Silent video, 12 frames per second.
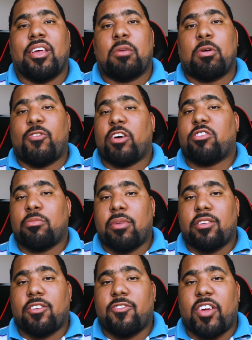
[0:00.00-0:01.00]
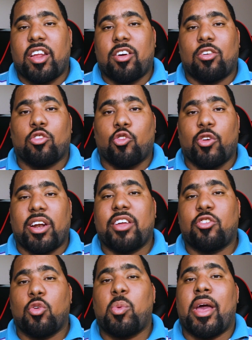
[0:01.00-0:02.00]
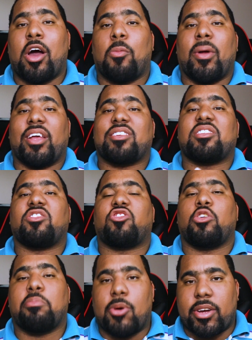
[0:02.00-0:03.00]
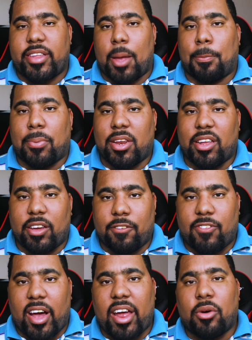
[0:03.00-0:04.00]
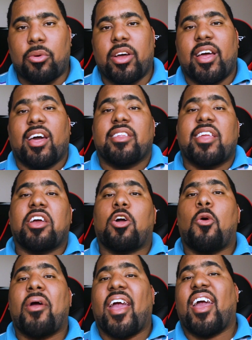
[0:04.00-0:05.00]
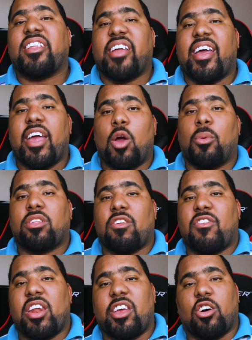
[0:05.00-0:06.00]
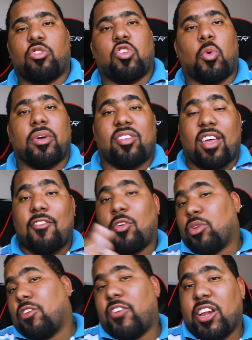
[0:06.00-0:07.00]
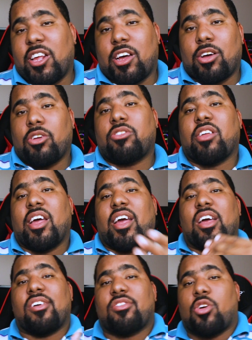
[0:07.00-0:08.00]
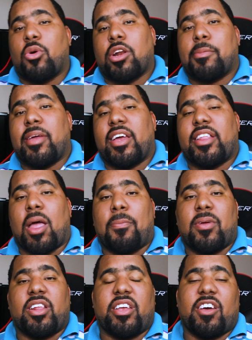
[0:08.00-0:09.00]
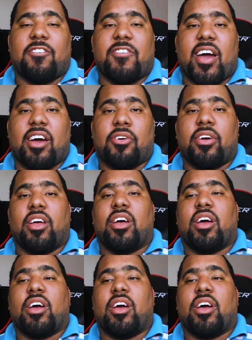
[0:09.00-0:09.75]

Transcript: Professor Master videos really do help, and since you bought that PDF file, they go hand in hand with the video. So whatever on the videos is going to be in that PDF file.